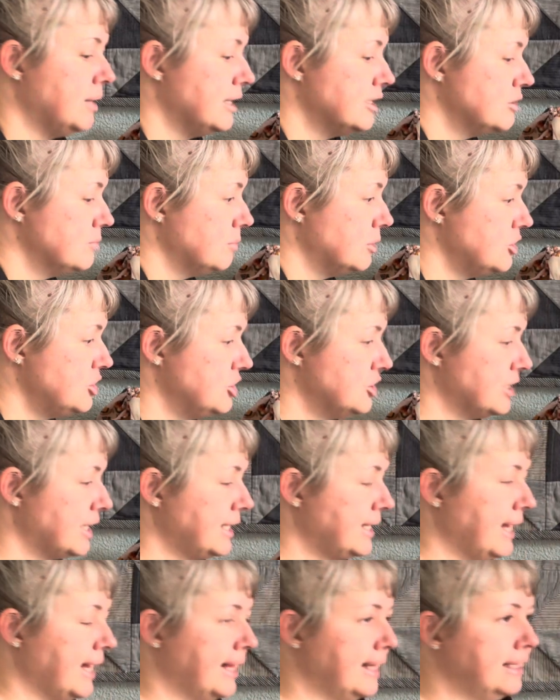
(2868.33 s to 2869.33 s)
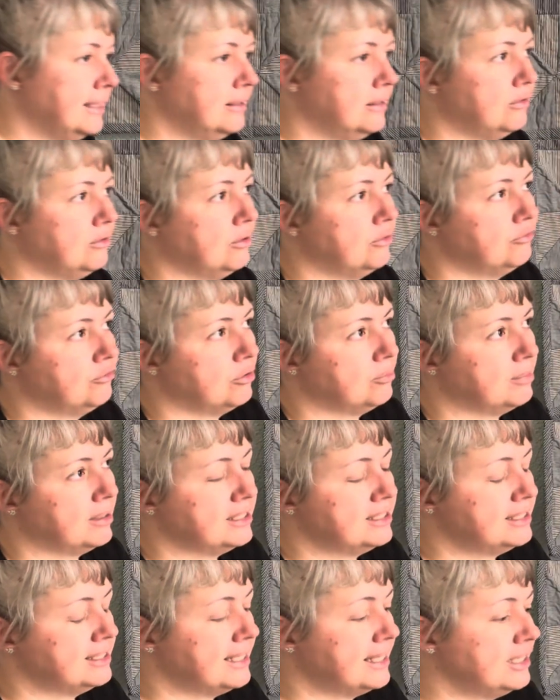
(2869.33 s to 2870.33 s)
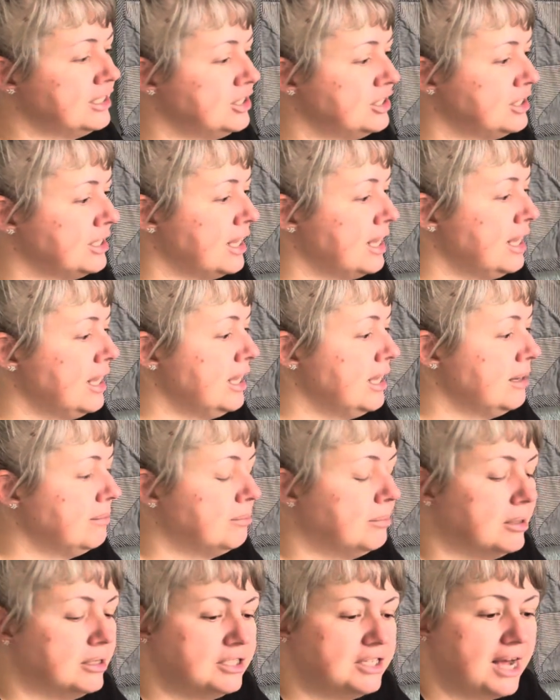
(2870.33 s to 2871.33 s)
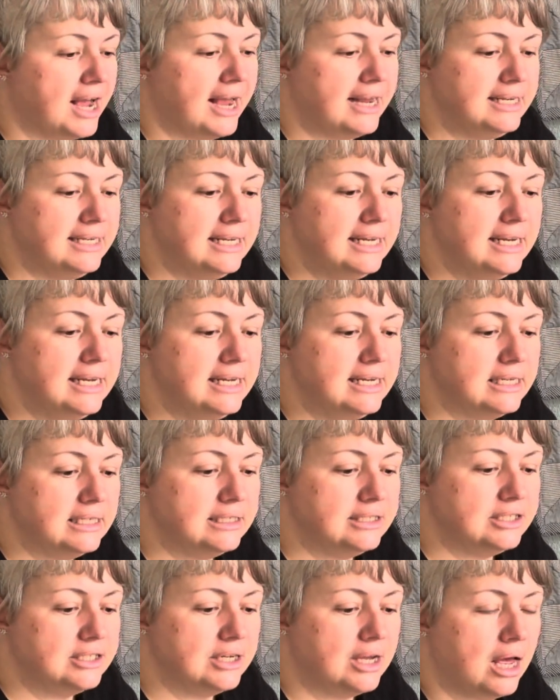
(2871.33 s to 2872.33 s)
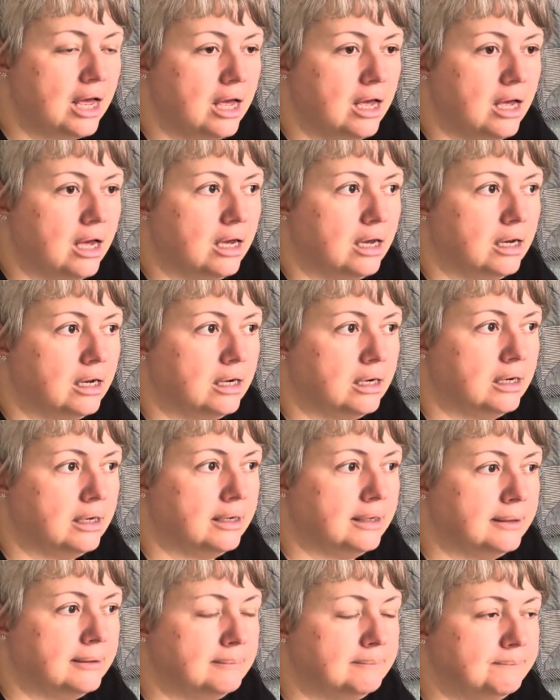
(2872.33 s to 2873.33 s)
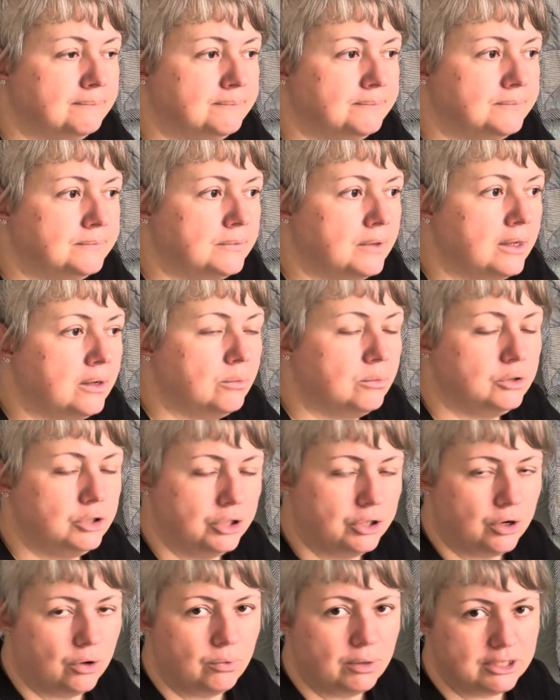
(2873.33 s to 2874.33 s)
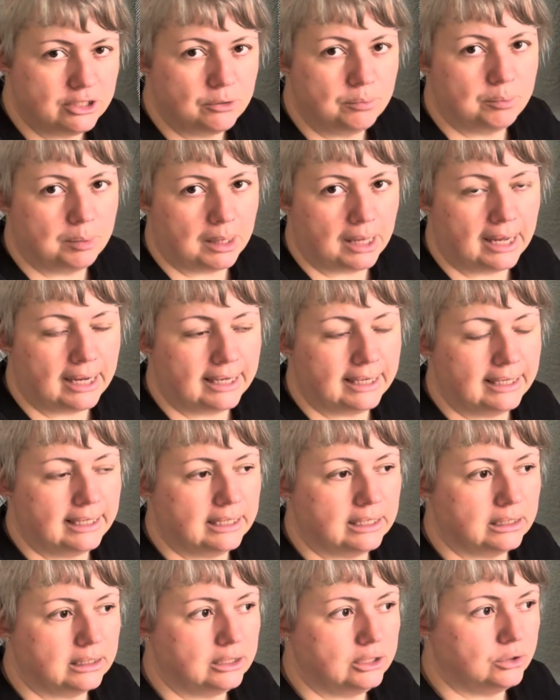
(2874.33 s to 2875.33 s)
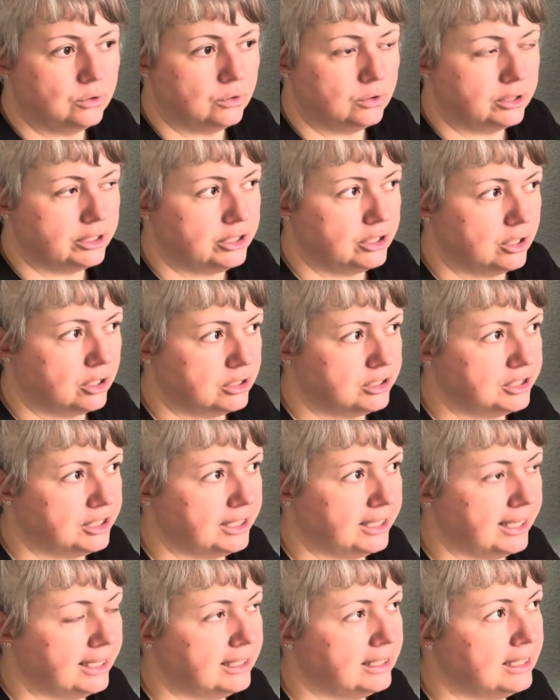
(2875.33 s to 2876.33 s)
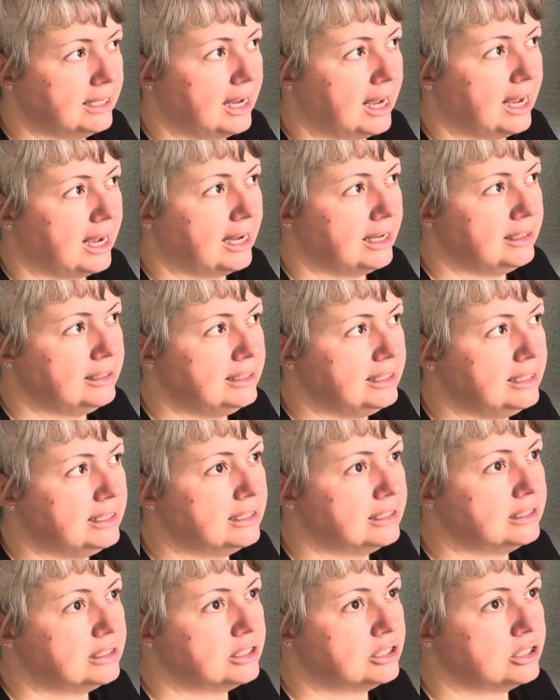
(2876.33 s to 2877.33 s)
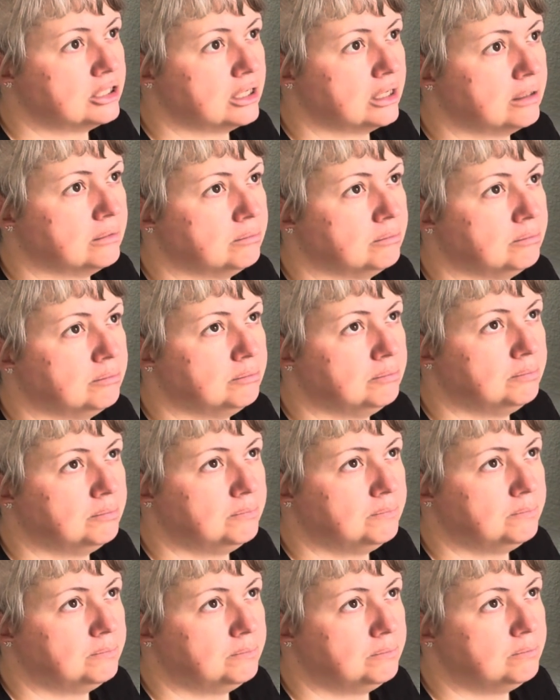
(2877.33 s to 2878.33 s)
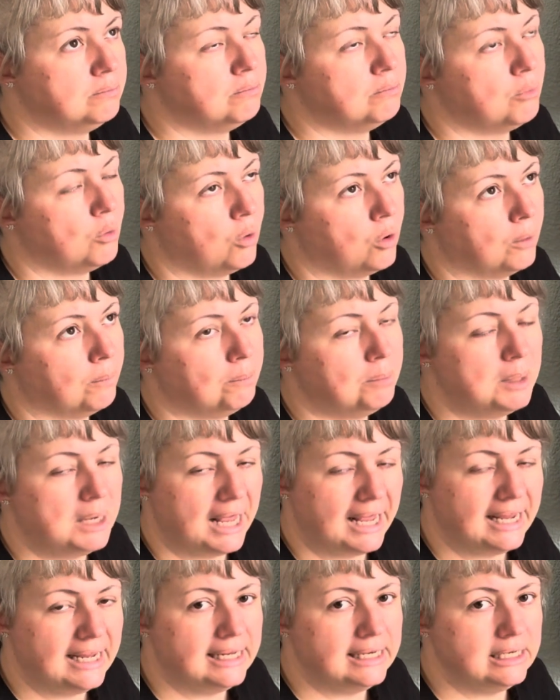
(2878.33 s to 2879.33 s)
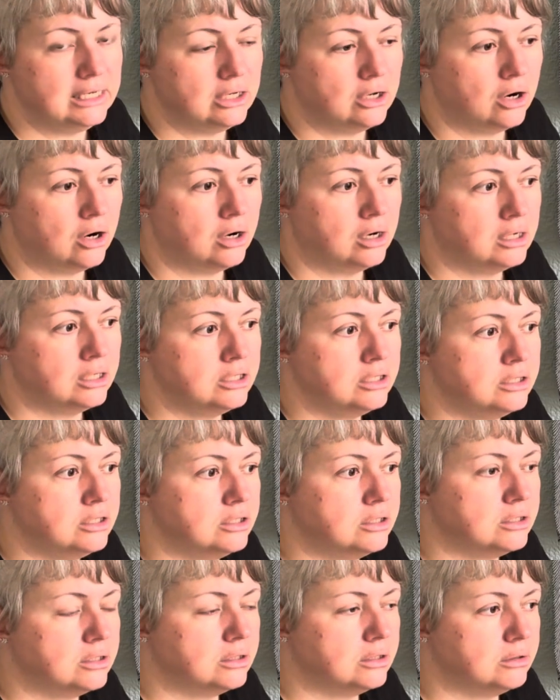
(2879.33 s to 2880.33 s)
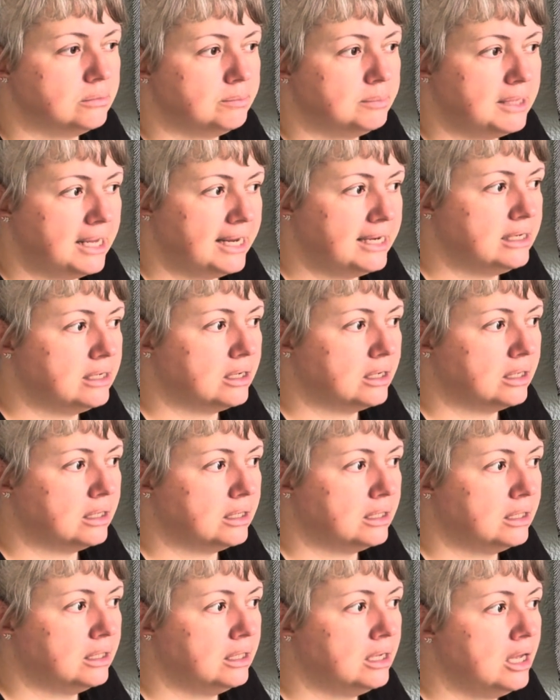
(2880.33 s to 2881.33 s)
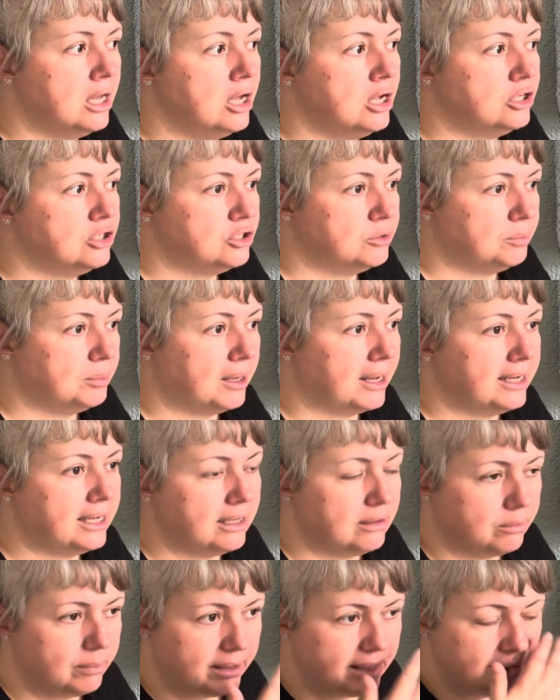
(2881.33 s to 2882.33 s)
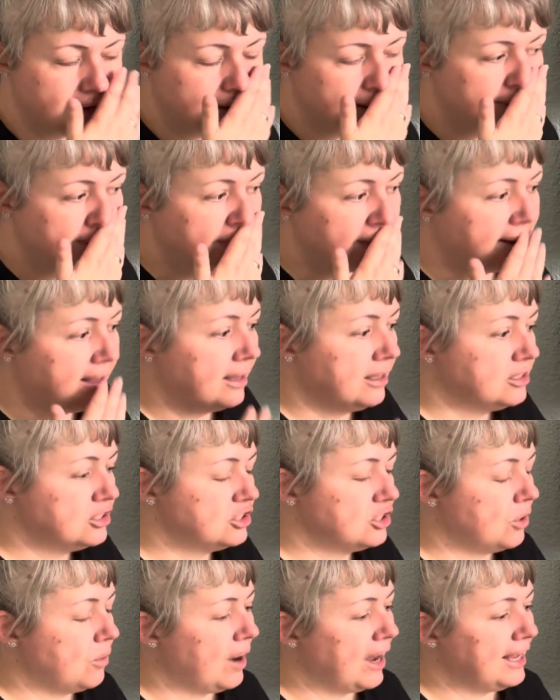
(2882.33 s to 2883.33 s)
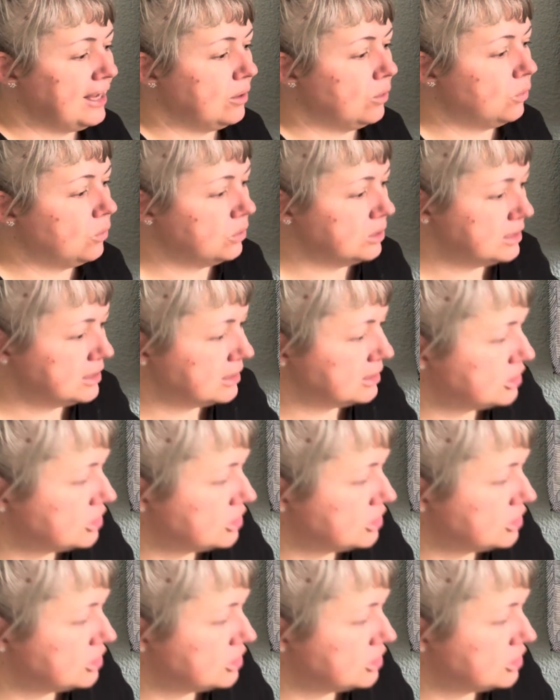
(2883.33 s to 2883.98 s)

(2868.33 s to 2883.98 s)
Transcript: much as I can from my stash, but I needed, when you ply your yarn together, I needed some more plain yarn, plain color to ply it with. So I ordered